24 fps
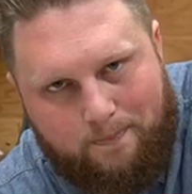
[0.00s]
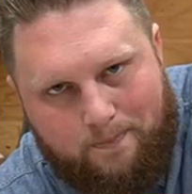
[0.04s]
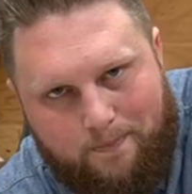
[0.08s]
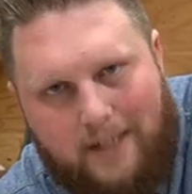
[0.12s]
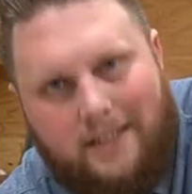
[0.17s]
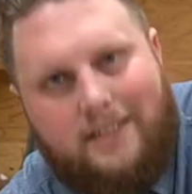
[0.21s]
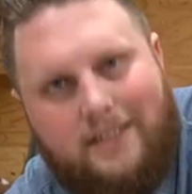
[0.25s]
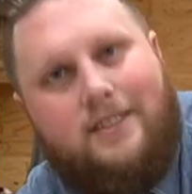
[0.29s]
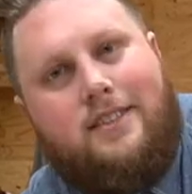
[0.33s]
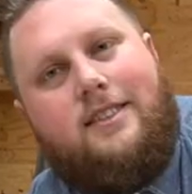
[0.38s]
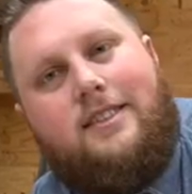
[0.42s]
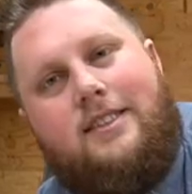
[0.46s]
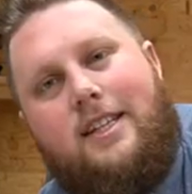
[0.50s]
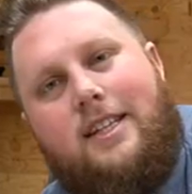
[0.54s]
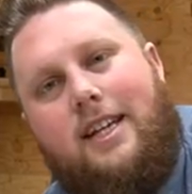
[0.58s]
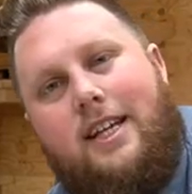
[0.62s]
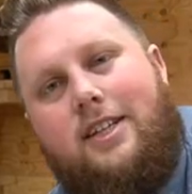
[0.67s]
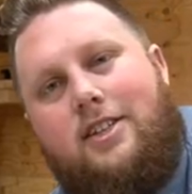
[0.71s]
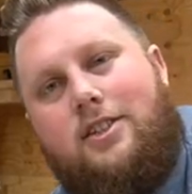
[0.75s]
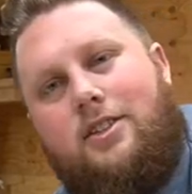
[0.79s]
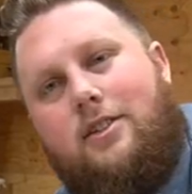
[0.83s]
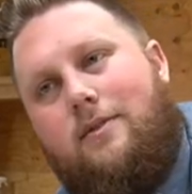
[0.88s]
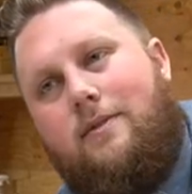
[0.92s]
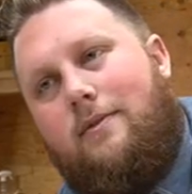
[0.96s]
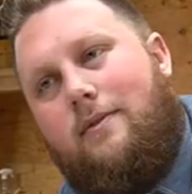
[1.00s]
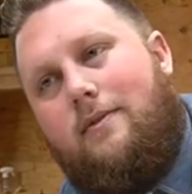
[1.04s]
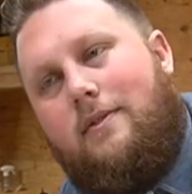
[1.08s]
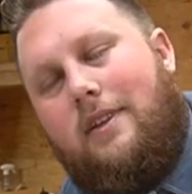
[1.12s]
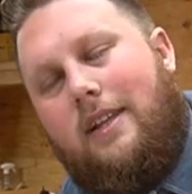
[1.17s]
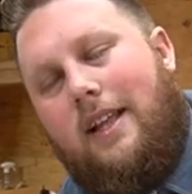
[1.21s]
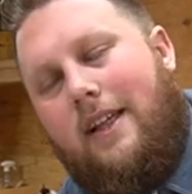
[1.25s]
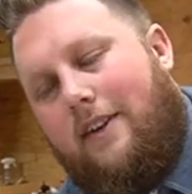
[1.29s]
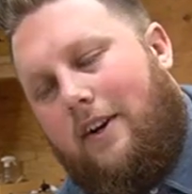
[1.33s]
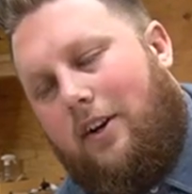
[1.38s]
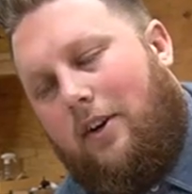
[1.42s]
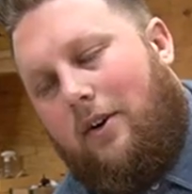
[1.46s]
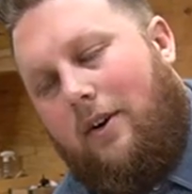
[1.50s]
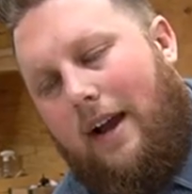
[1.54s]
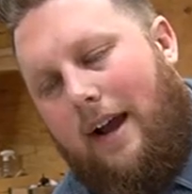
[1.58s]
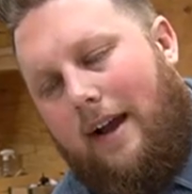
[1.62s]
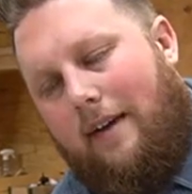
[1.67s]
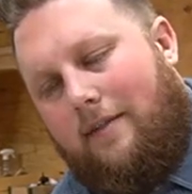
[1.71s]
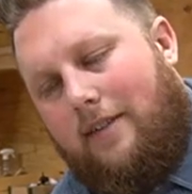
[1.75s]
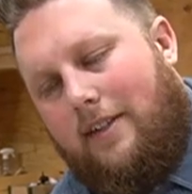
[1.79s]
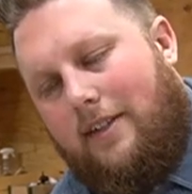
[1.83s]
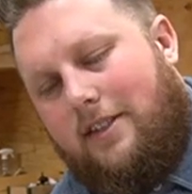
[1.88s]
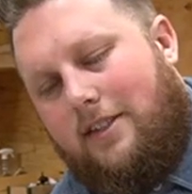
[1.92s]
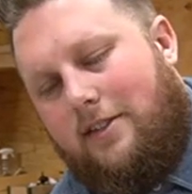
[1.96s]
that's just the nature of
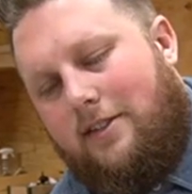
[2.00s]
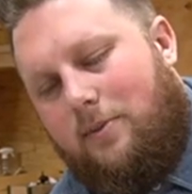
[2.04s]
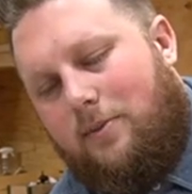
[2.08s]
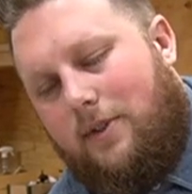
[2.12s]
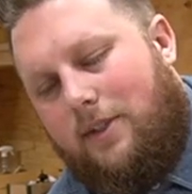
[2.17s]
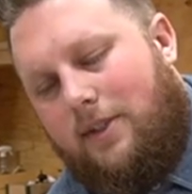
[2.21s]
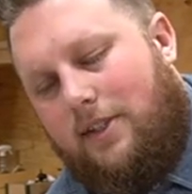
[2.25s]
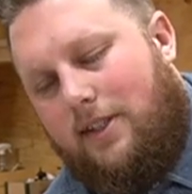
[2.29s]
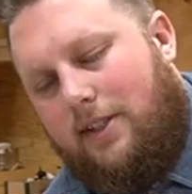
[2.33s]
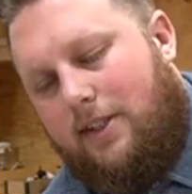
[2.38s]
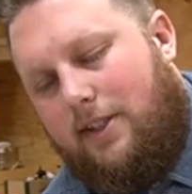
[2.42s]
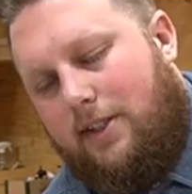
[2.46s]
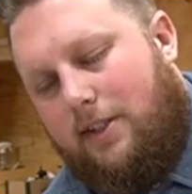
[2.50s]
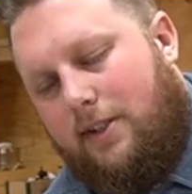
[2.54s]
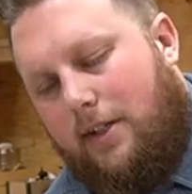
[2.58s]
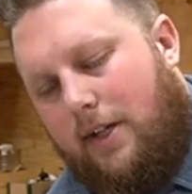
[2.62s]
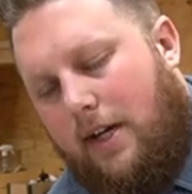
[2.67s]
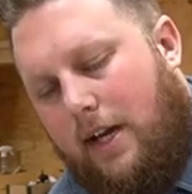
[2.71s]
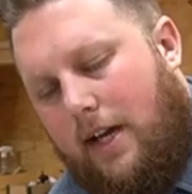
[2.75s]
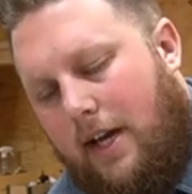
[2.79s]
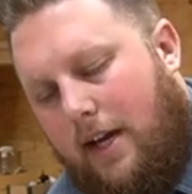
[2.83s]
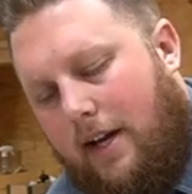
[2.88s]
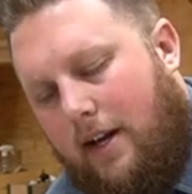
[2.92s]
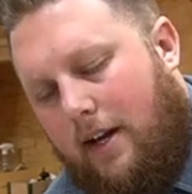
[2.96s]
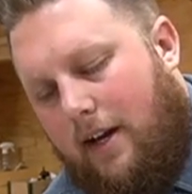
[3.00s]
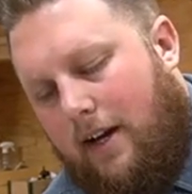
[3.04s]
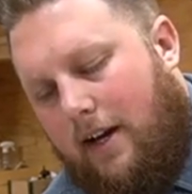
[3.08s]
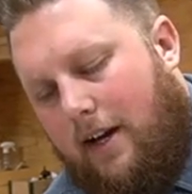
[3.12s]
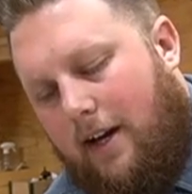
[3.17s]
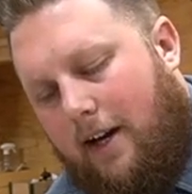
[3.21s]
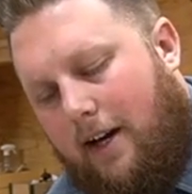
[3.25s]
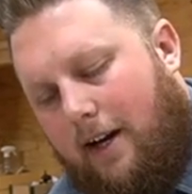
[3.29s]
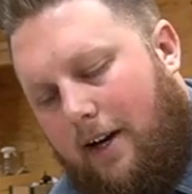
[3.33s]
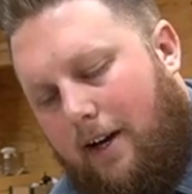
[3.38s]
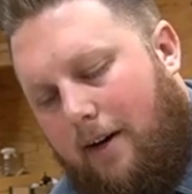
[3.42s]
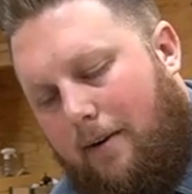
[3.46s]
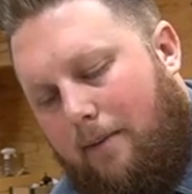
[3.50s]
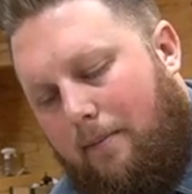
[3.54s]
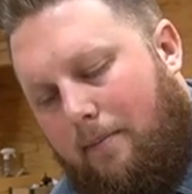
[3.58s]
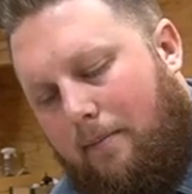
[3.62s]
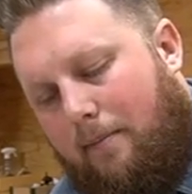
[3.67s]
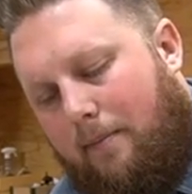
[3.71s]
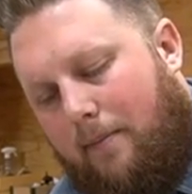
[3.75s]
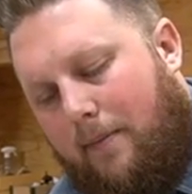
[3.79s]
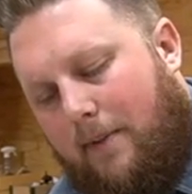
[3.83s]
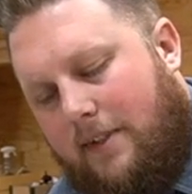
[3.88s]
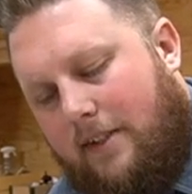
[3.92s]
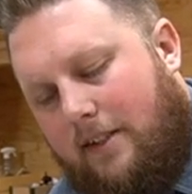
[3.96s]
leathercraft. It's just what you do.
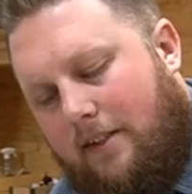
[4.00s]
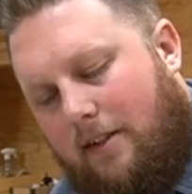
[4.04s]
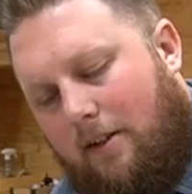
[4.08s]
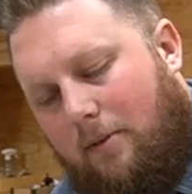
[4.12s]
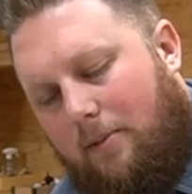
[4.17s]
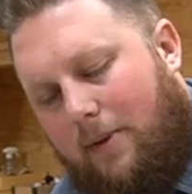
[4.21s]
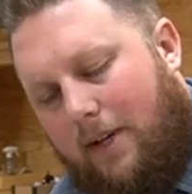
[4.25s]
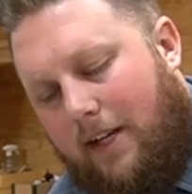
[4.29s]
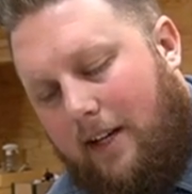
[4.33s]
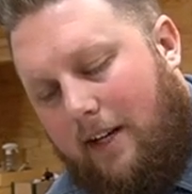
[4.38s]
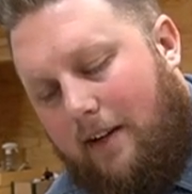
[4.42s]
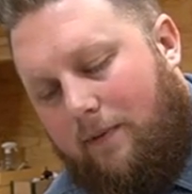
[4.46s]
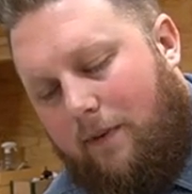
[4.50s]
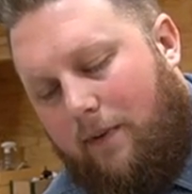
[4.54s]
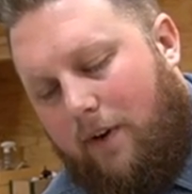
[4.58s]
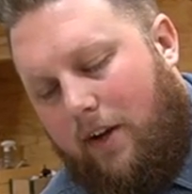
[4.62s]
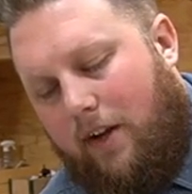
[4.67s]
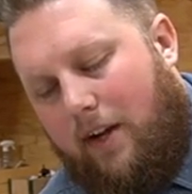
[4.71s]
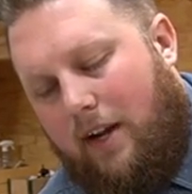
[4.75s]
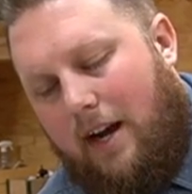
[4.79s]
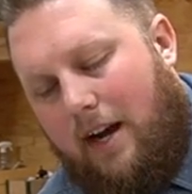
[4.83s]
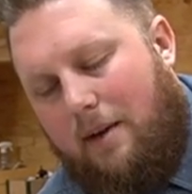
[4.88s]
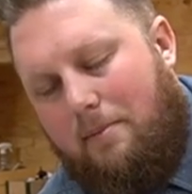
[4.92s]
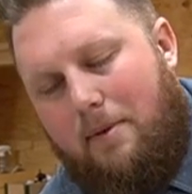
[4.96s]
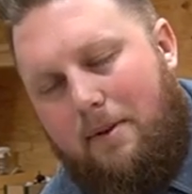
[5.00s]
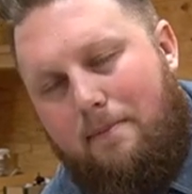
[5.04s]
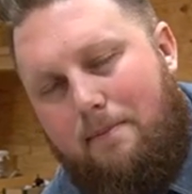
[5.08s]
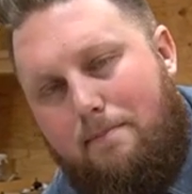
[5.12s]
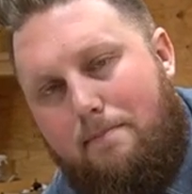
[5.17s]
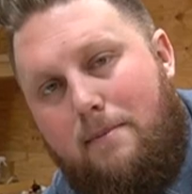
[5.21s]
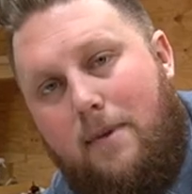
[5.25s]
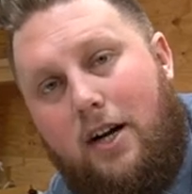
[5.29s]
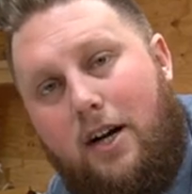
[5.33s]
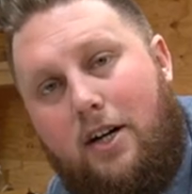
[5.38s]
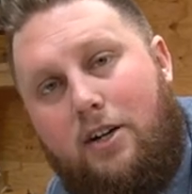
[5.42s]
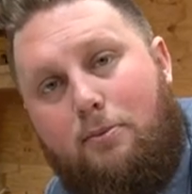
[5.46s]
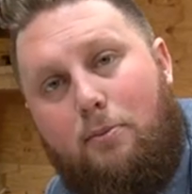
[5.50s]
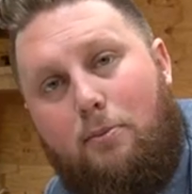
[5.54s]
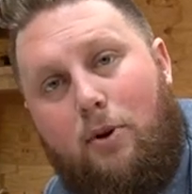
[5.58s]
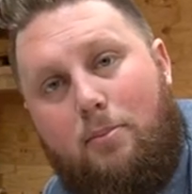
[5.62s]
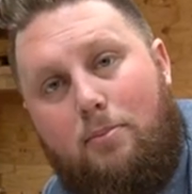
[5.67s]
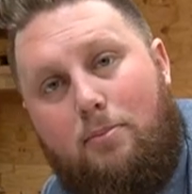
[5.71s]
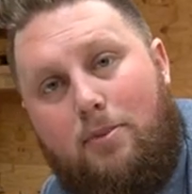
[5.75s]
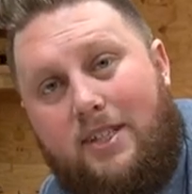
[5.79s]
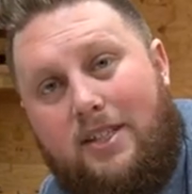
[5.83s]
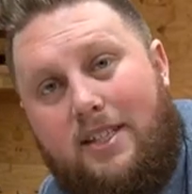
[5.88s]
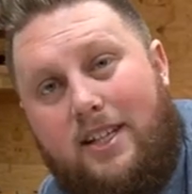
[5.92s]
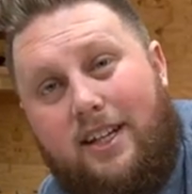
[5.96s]
Um, it's a little bit different. You got to be much more
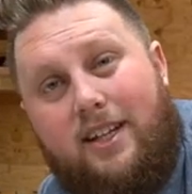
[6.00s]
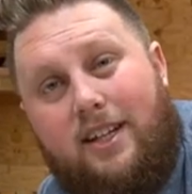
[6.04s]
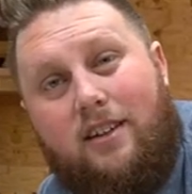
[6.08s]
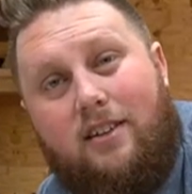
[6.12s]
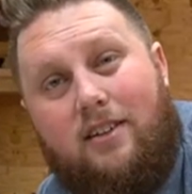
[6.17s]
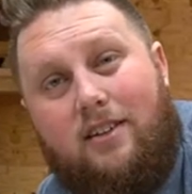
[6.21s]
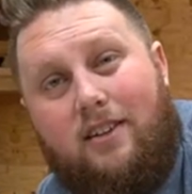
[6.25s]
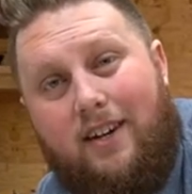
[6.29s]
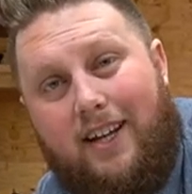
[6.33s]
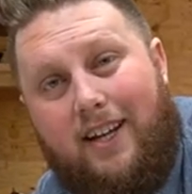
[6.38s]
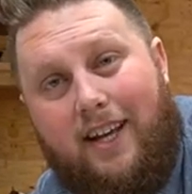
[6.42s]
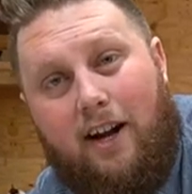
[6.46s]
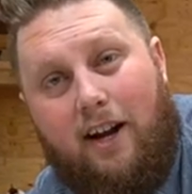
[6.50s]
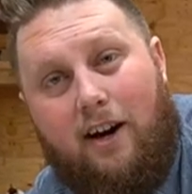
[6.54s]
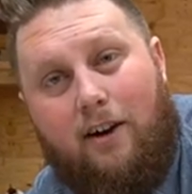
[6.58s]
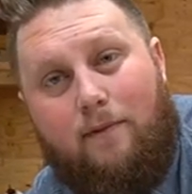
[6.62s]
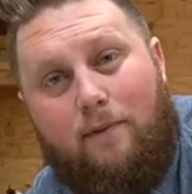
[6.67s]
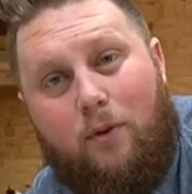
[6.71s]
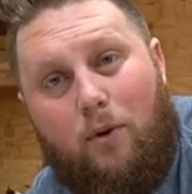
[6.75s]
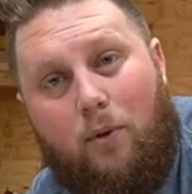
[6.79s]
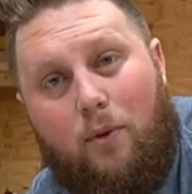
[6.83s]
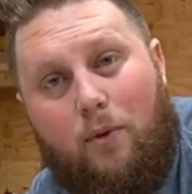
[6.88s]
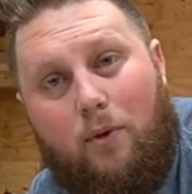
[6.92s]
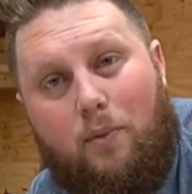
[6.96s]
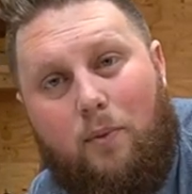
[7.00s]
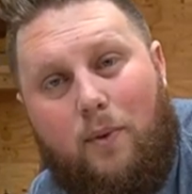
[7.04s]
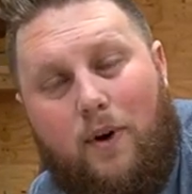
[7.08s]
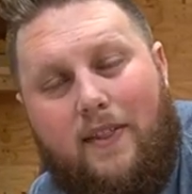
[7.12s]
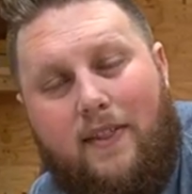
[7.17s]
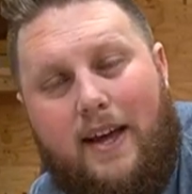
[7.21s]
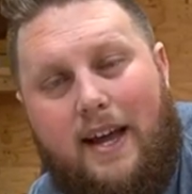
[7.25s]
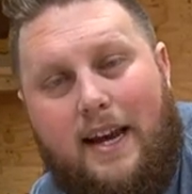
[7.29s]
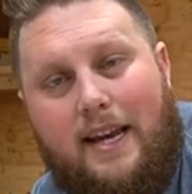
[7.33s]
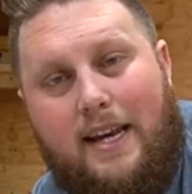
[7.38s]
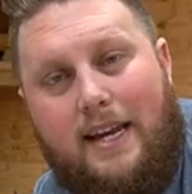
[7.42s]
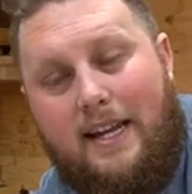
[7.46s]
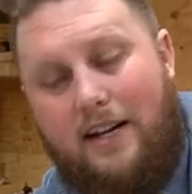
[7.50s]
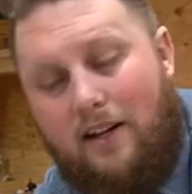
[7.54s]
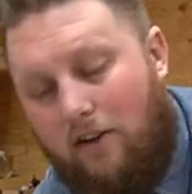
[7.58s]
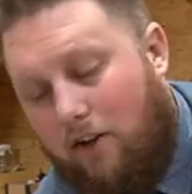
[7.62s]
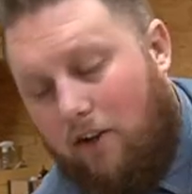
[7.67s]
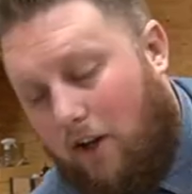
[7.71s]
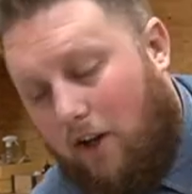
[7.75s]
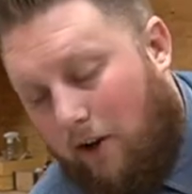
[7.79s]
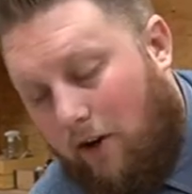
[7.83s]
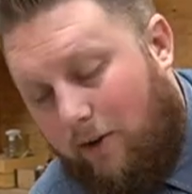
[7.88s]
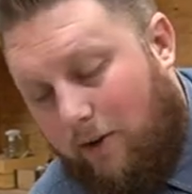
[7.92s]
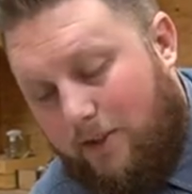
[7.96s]
particular and careful with where that needle
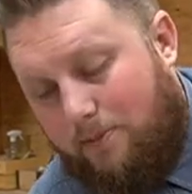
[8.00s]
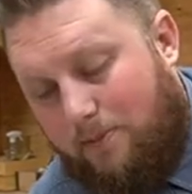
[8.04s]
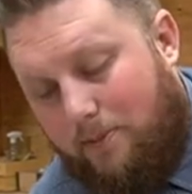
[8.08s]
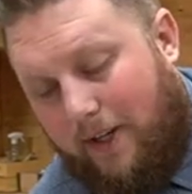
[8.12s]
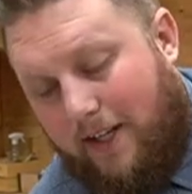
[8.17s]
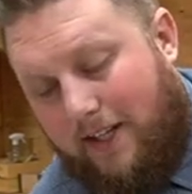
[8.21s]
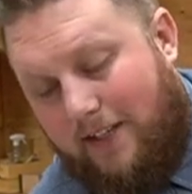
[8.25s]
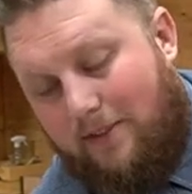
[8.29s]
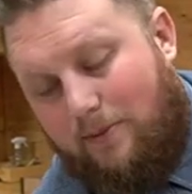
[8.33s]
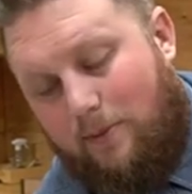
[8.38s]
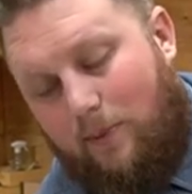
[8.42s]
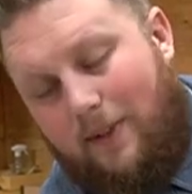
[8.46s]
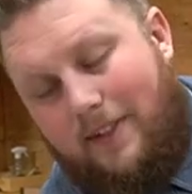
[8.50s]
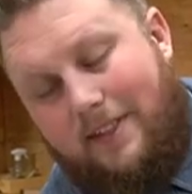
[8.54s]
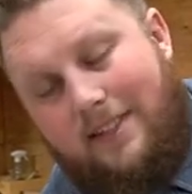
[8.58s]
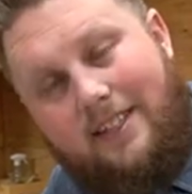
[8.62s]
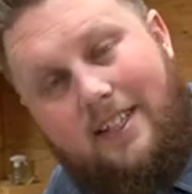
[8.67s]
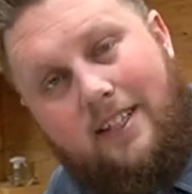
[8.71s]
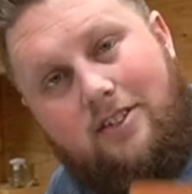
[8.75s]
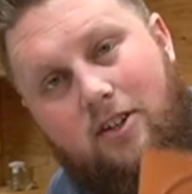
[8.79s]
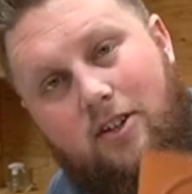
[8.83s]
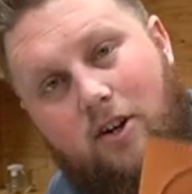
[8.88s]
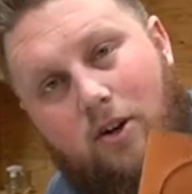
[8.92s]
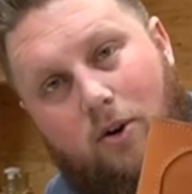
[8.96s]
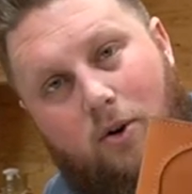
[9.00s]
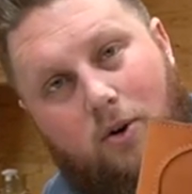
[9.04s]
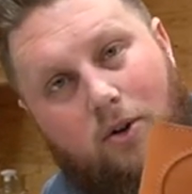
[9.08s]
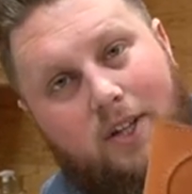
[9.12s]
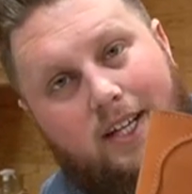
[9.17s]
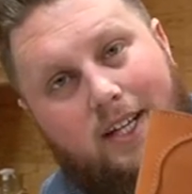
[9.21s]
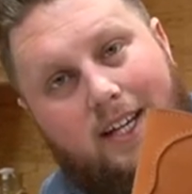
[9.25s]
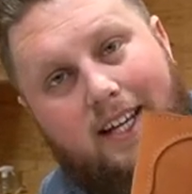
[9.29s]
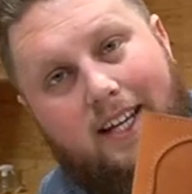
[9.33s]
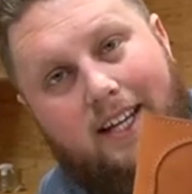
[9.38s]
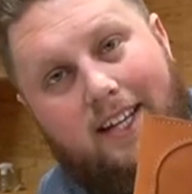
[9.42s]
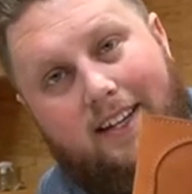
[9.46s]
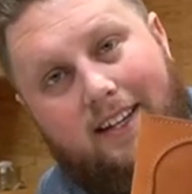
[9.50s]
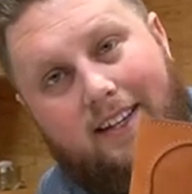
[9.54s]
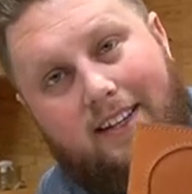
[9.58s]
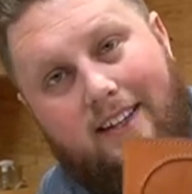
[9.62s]
goes, because once there's a hole in it,